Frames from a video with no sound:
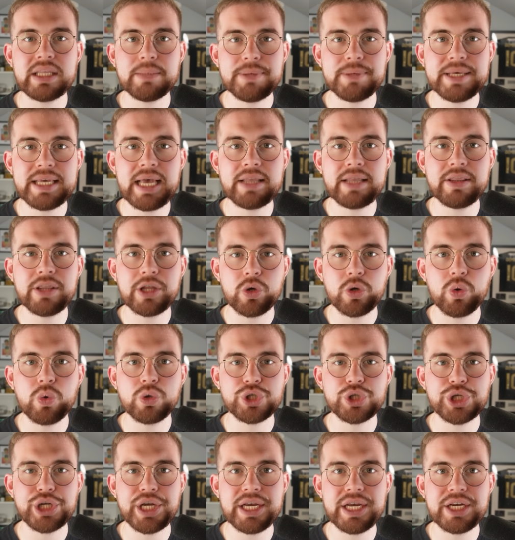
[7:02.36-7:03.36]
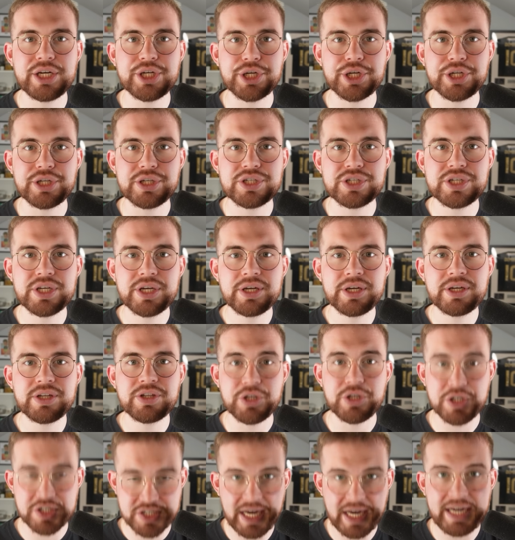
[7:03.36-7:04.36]
be in negotiations
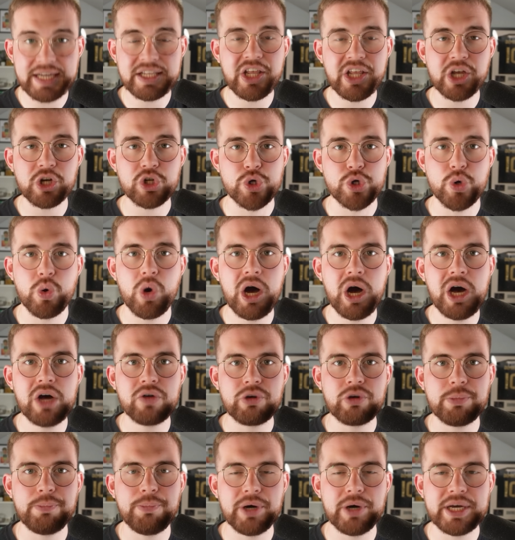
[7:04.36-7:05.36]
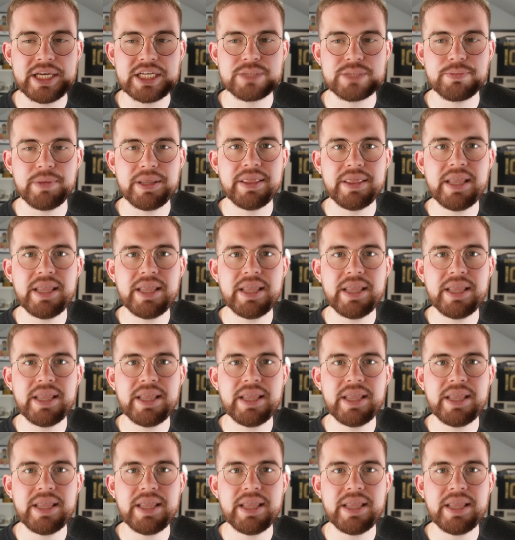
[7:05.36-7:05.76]
to sign their Joe Hart replacement.